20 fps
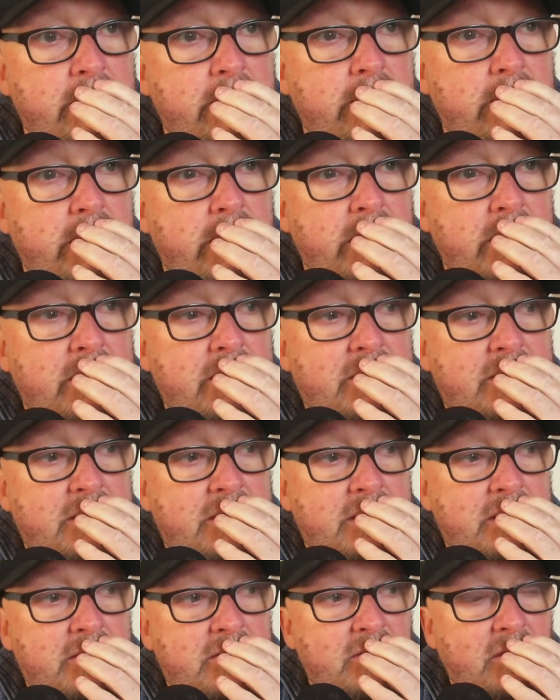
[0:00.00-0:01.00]

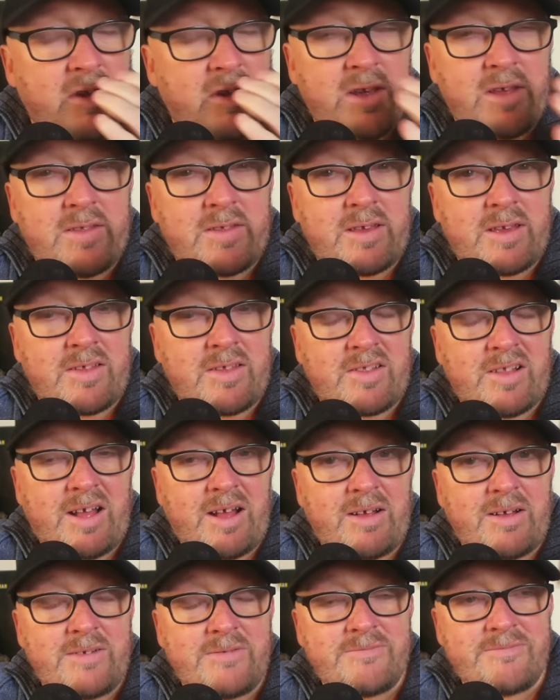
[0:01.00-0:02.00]
It's not easy. It's like
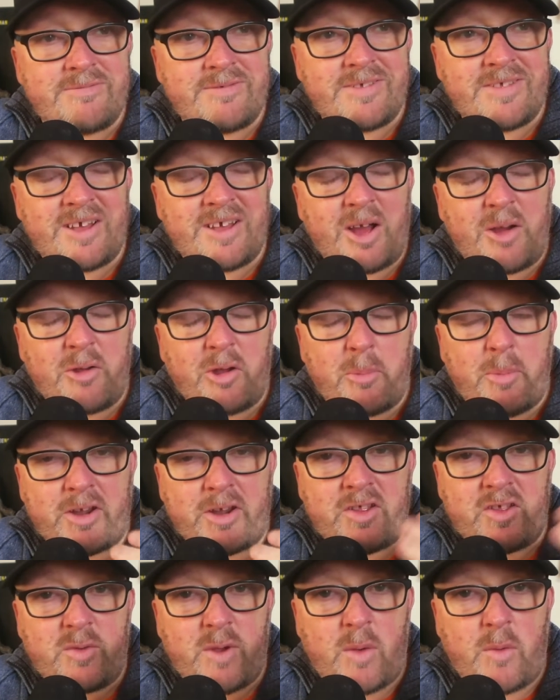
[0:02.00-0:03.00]
it's got to go back to
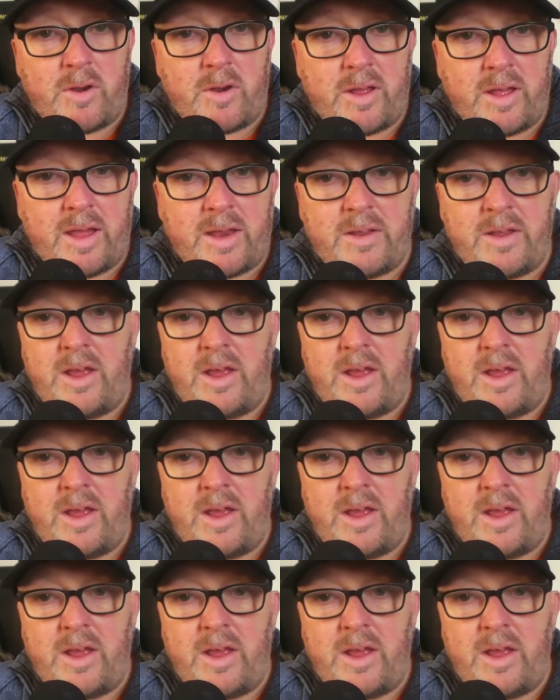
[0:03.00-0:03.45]
square one again.